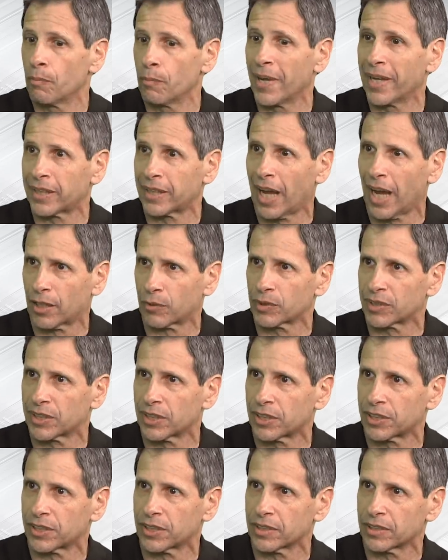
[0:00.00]
make
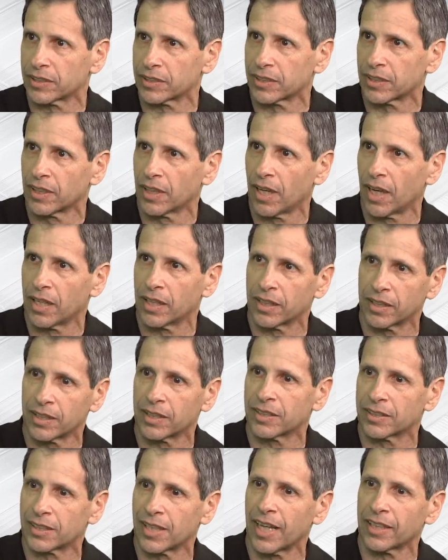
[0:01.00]
acquisitions. Mm
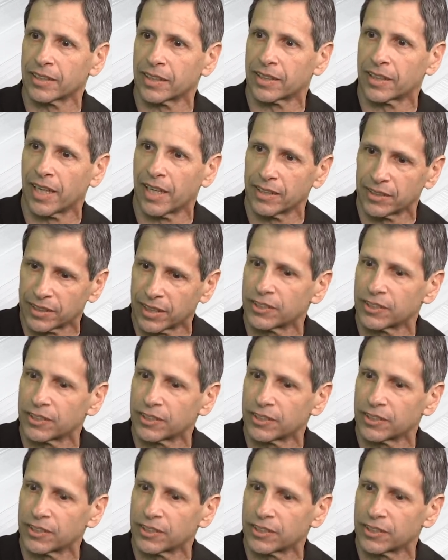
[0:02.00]
-hmm. Is that the case?